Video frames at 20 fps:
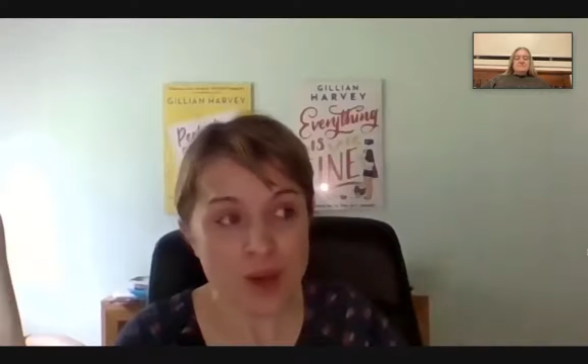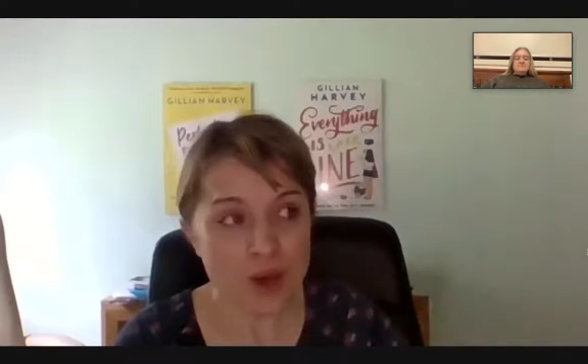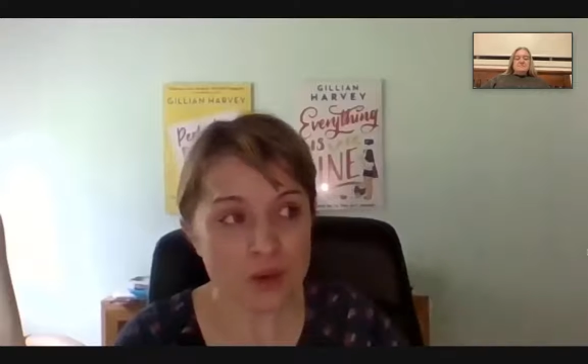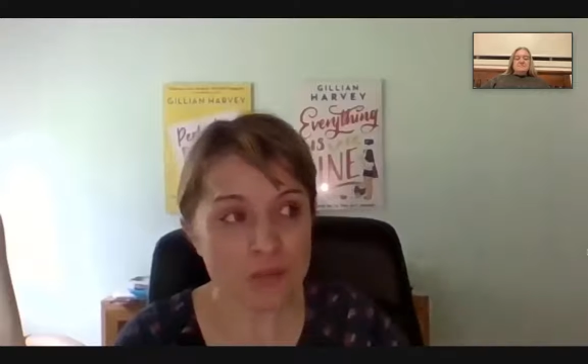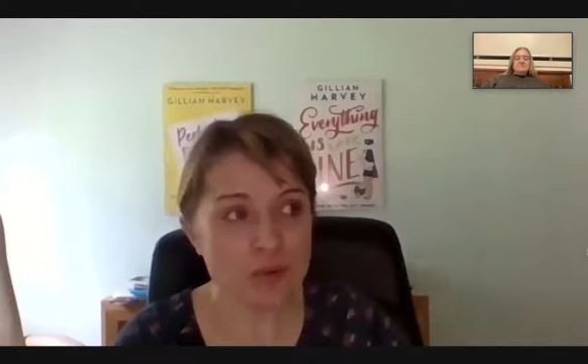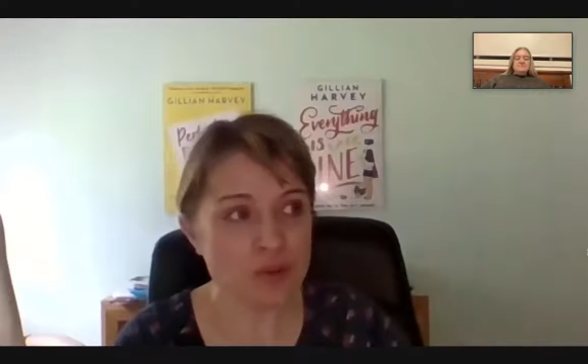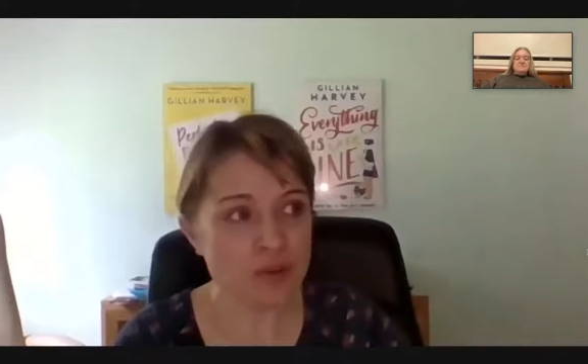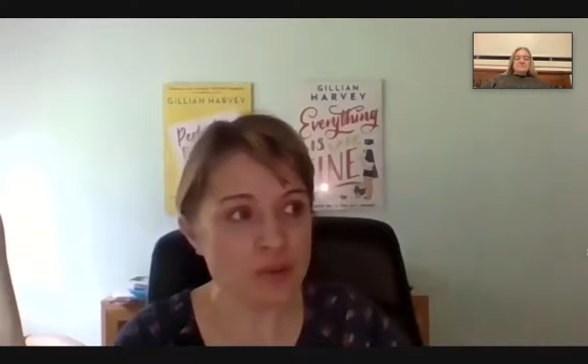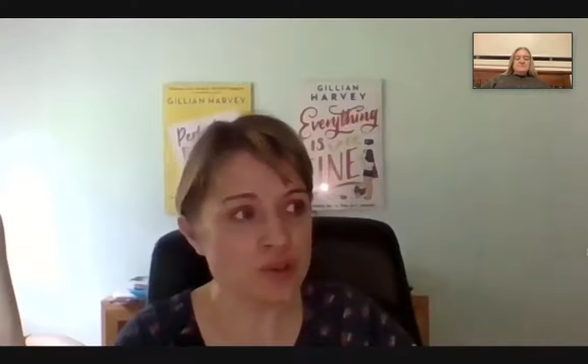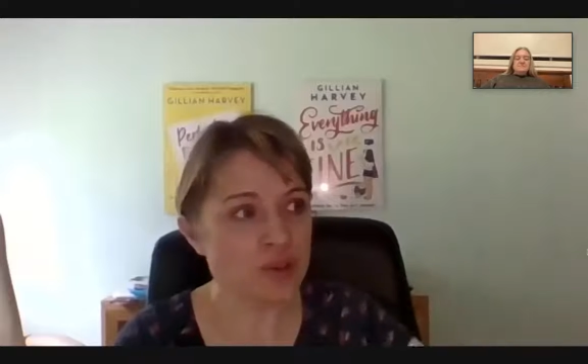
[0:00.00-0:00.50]
a
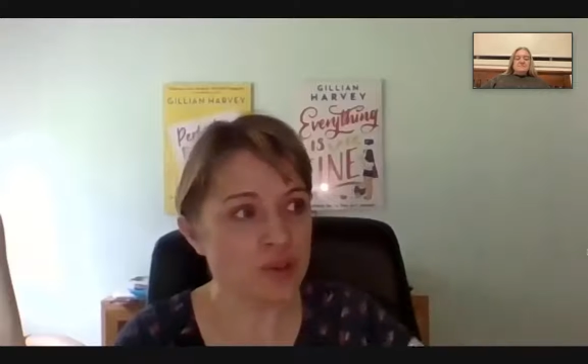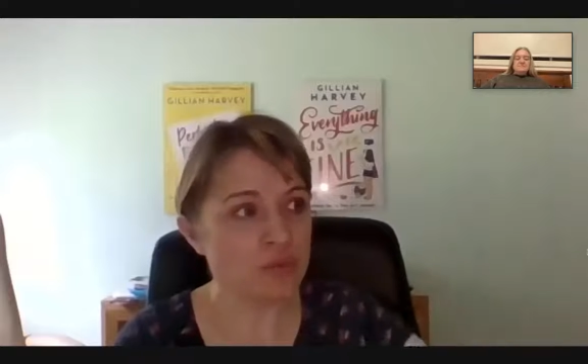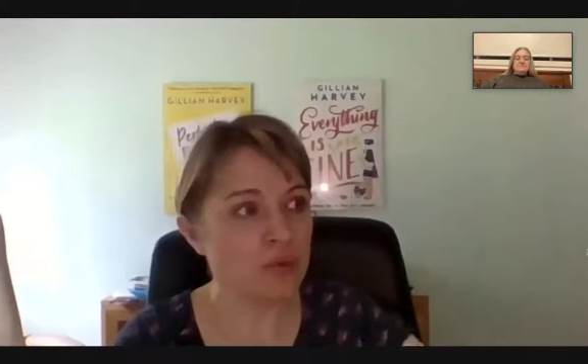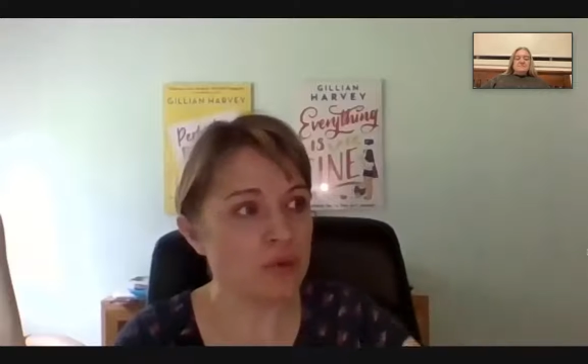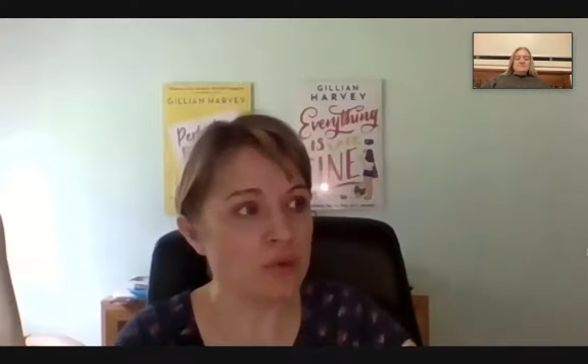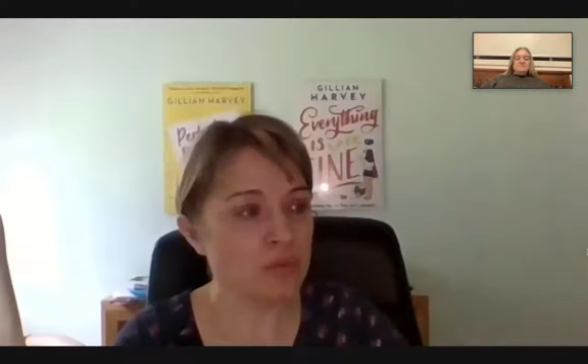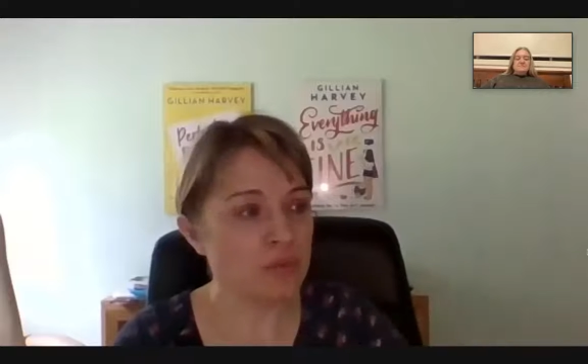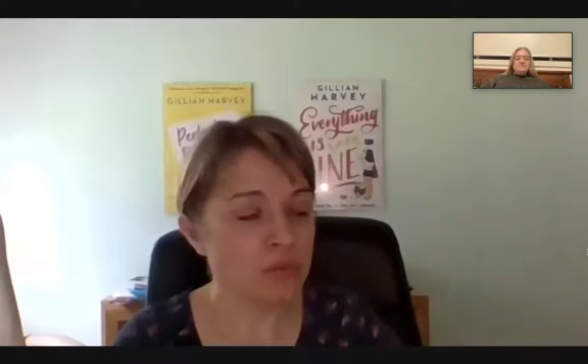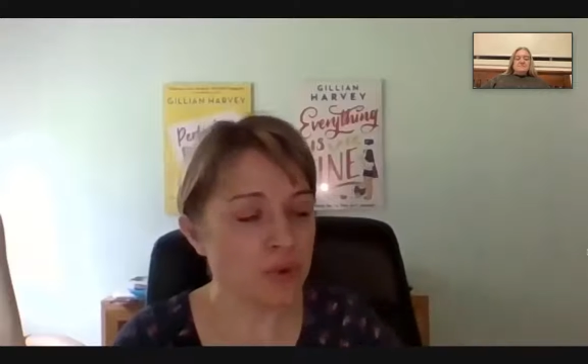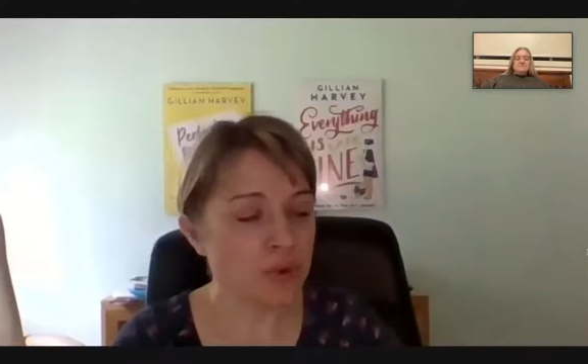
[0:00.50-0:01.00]
bookshop
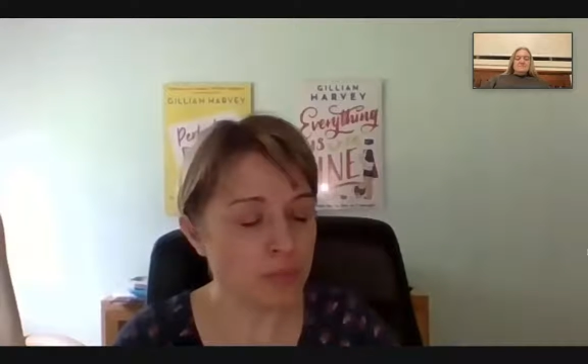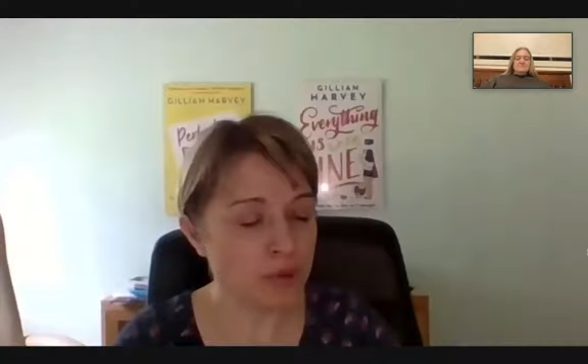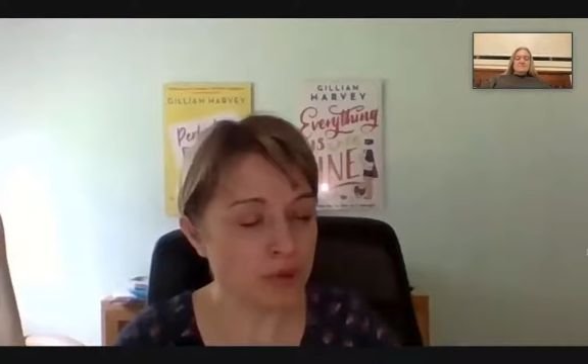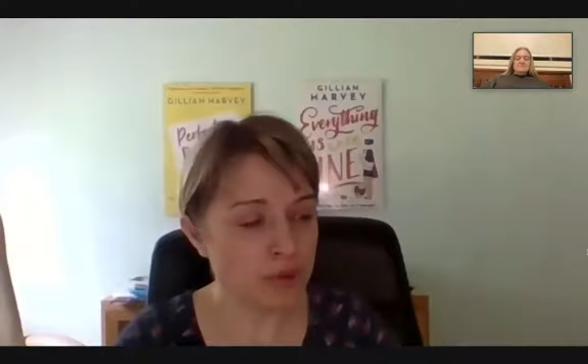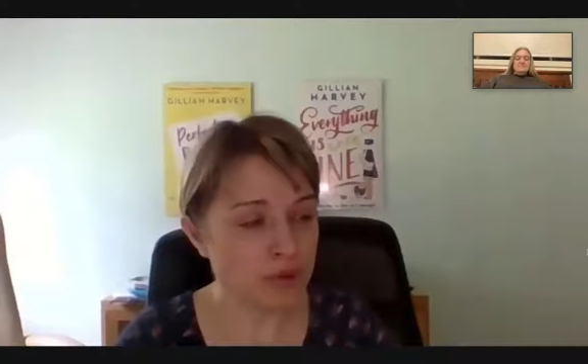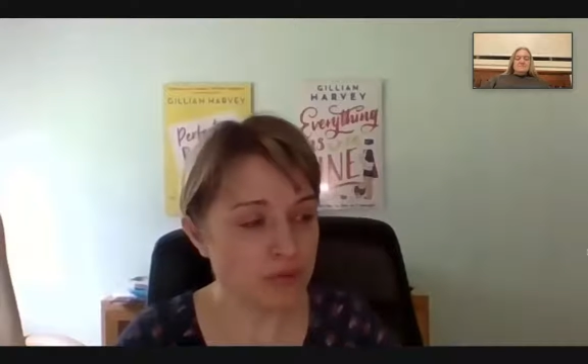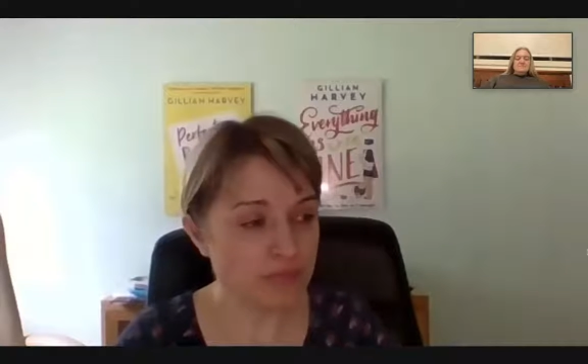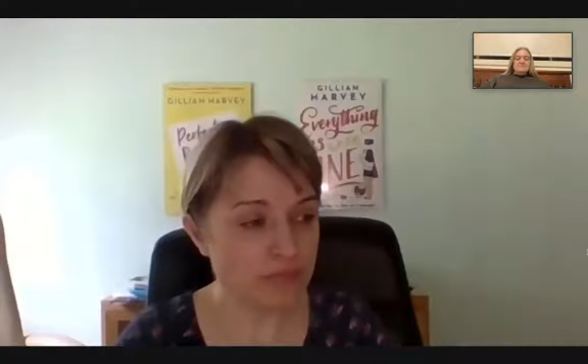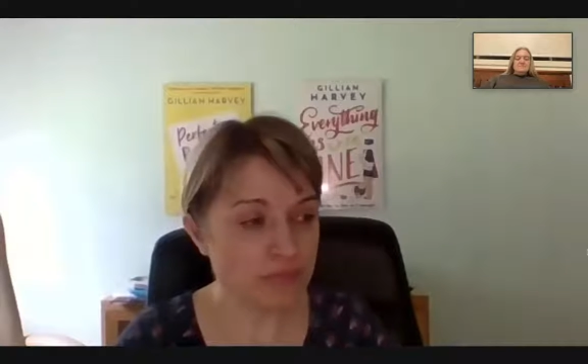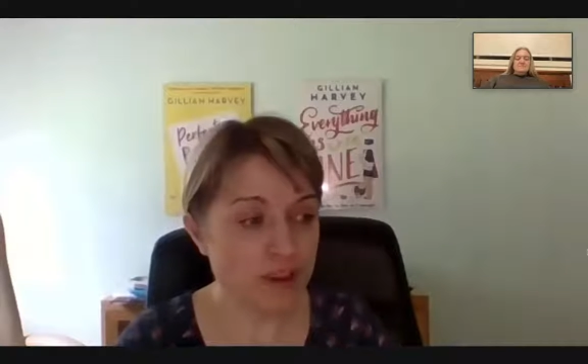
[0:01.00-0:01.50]
with
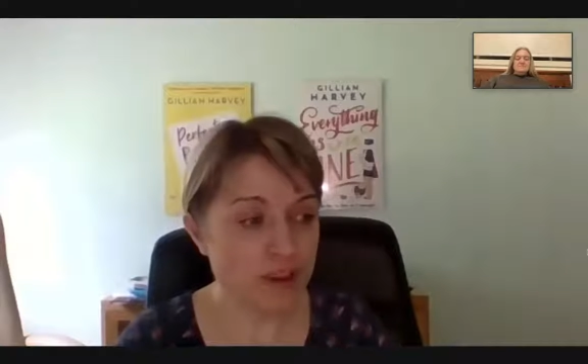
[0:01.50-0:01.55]
proper